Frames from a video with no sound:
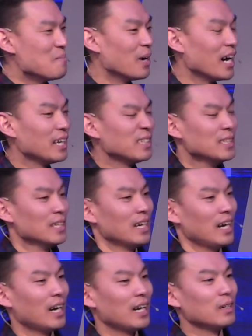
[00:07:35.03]
But
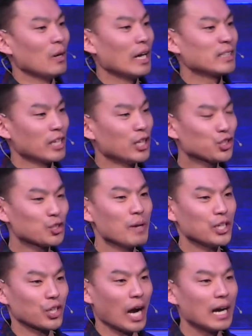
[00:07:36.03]
as a history
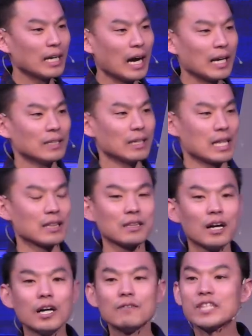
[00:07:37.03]
major, I
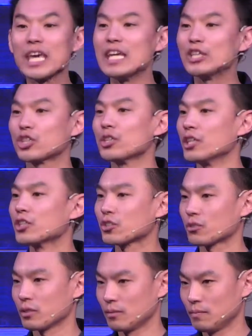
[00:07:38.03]
loved ancient history.